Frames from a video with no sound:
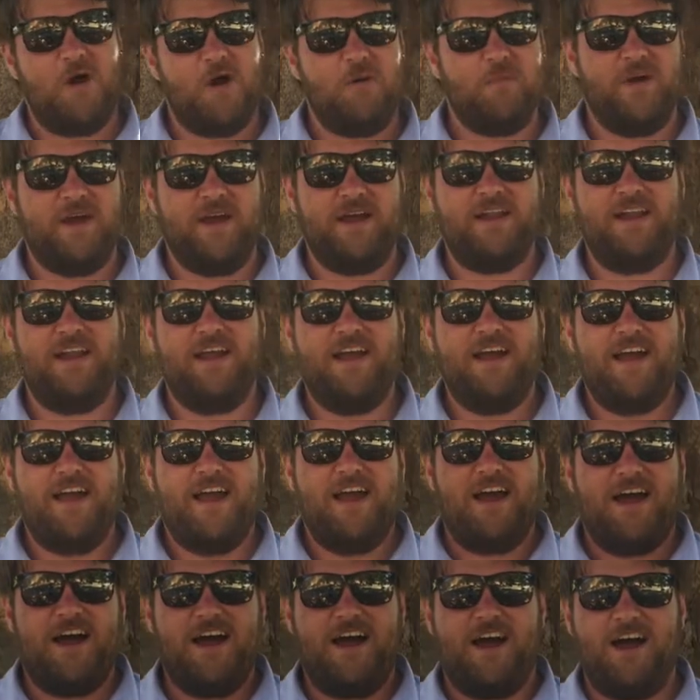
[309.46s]
moment
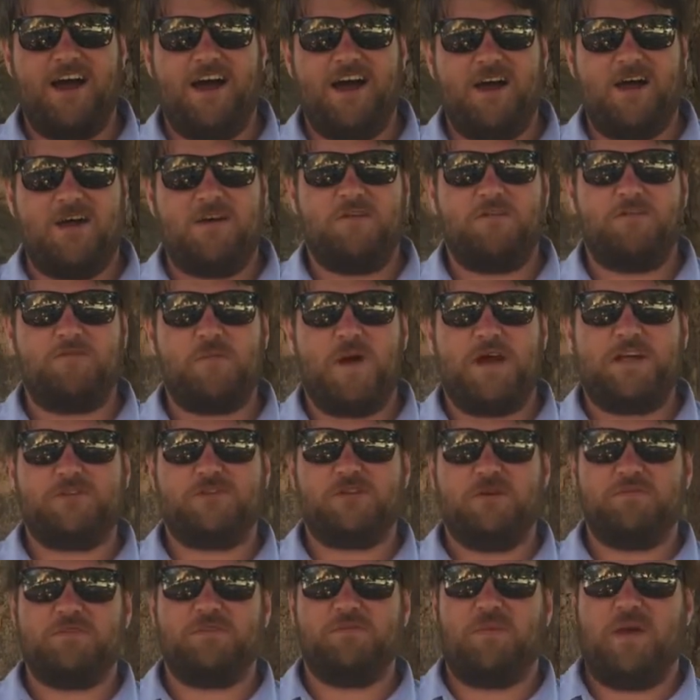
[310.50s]
of my
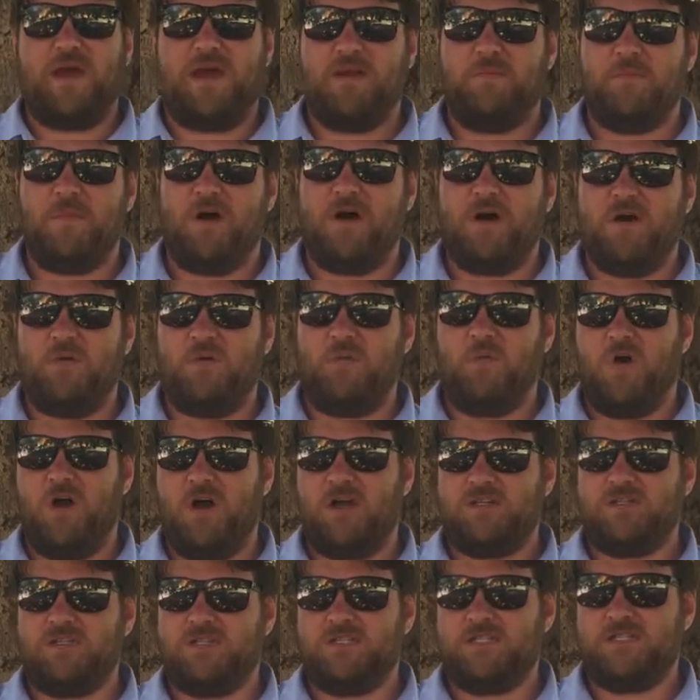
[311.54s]
trip to Panama
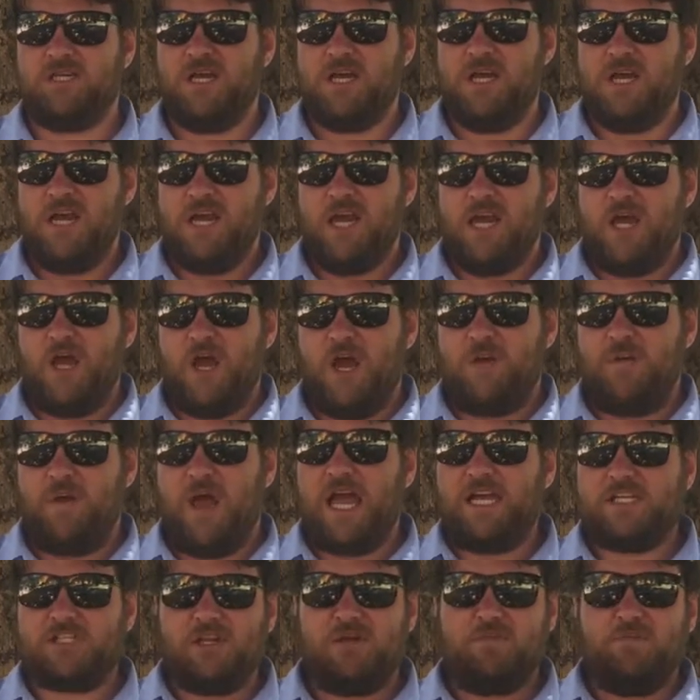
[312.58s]
was
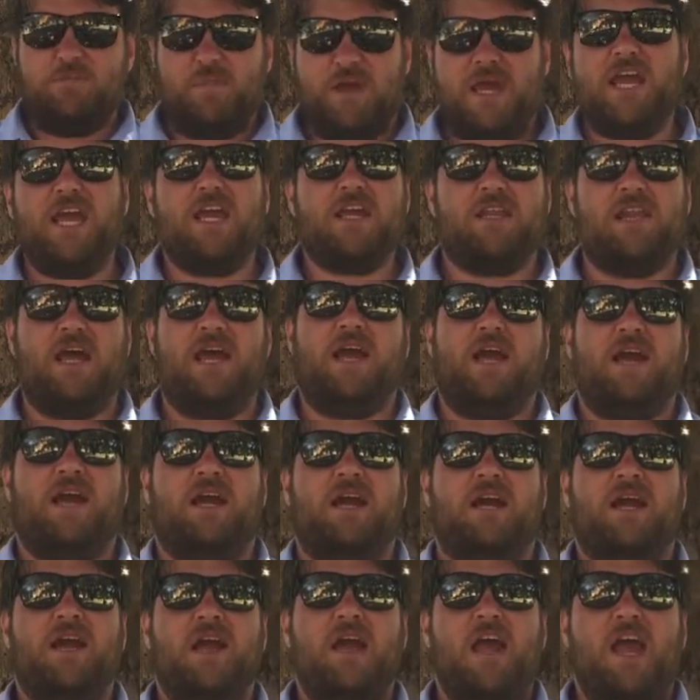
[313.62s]
actually being
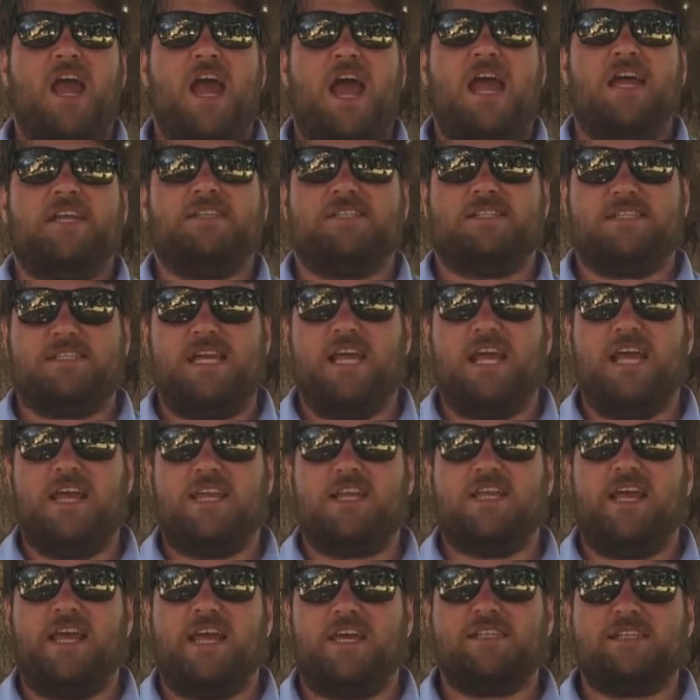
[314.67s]
there and
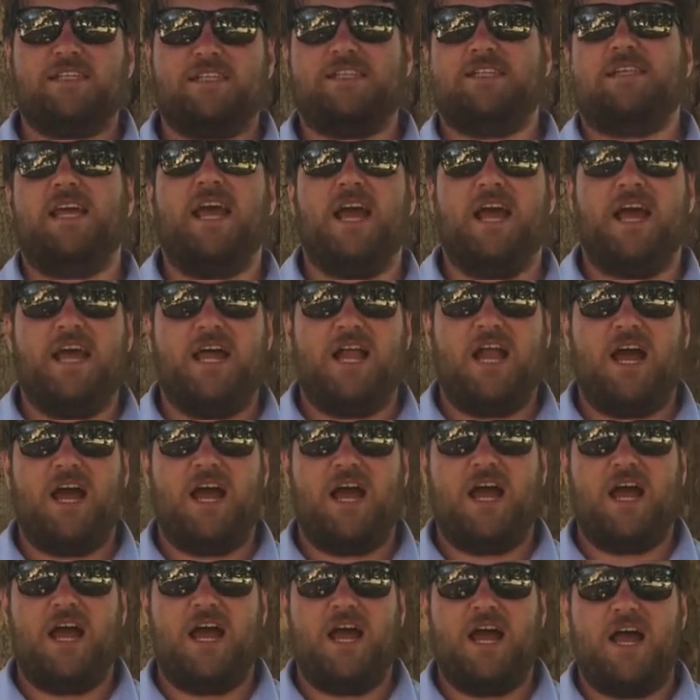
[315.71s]
seeing the extent
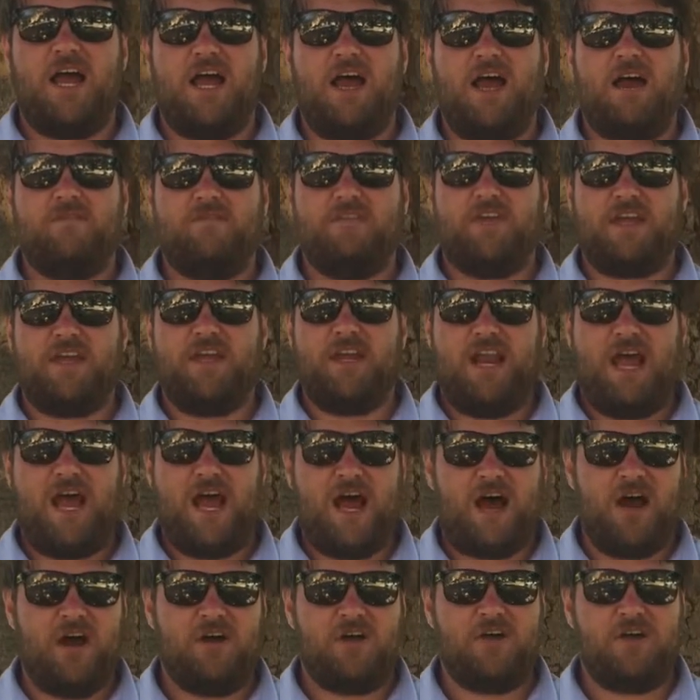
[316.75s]
of the
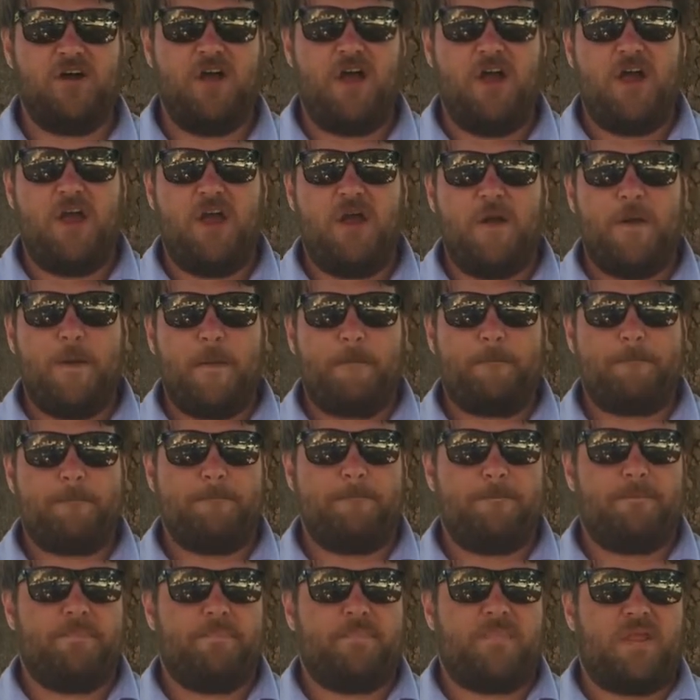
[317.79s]
canal
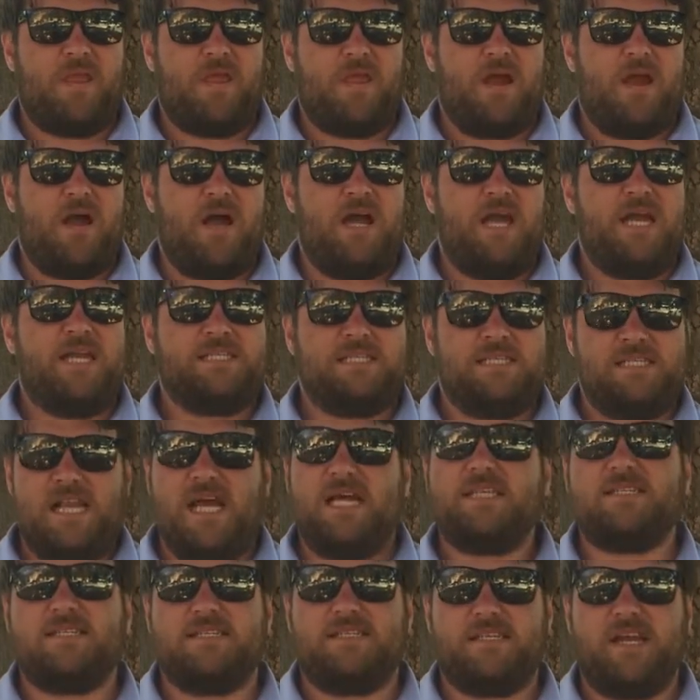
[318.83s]
uh, is
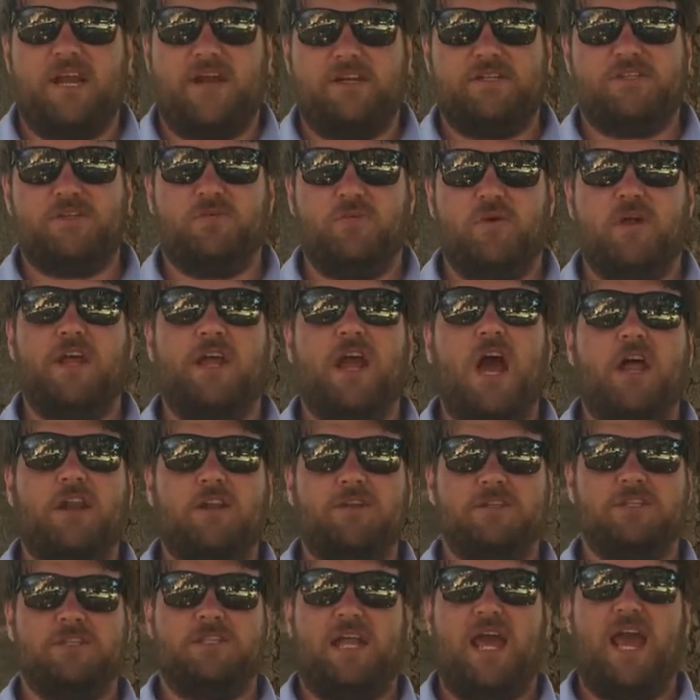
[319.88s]
necessary to really
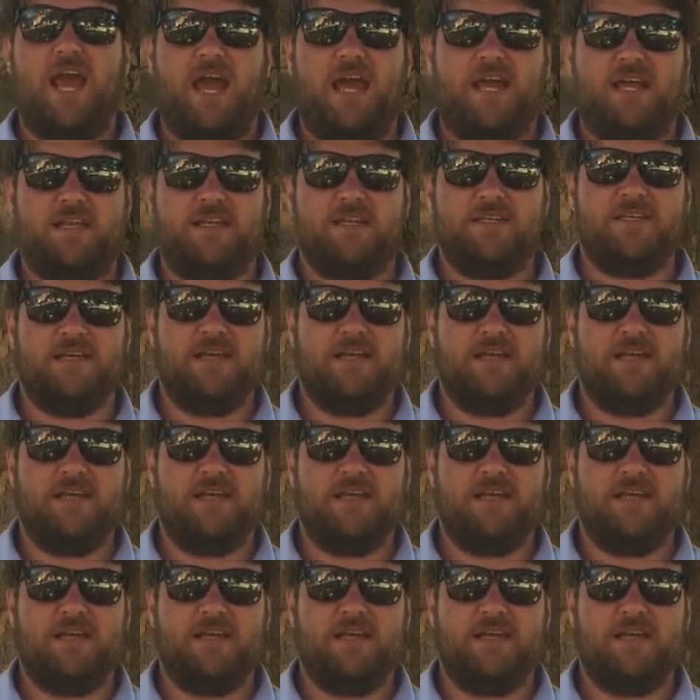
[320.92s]
understand